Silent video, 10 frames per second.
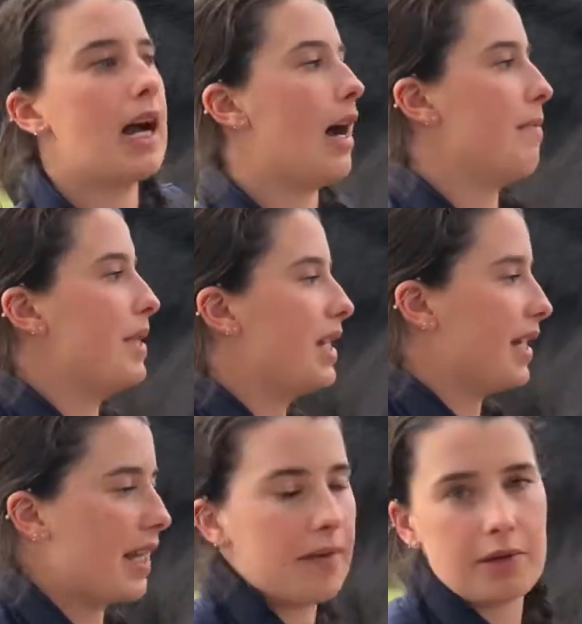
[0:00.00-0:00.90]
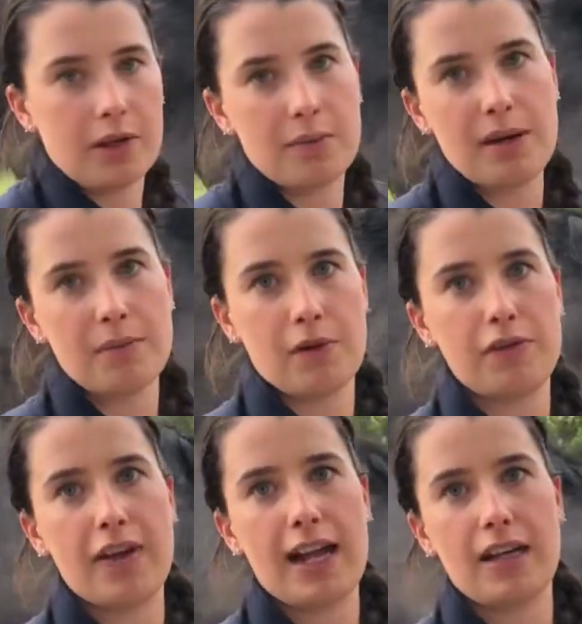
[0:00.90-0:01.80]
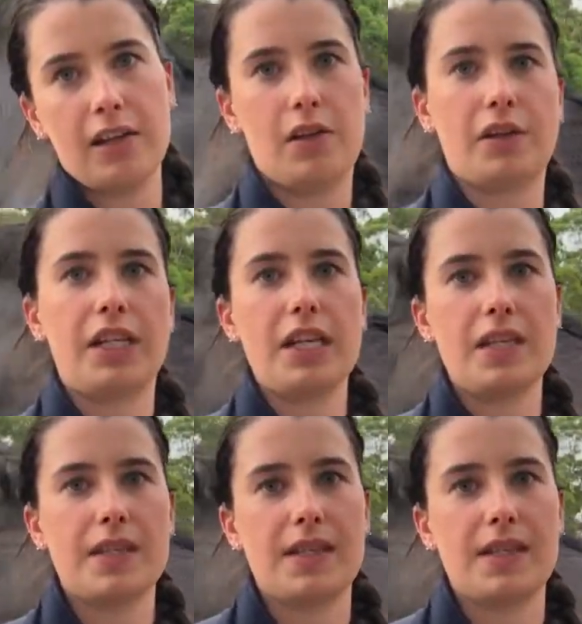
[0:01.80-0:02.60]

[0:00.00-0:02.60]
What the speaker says: but does have a little bit more fat along his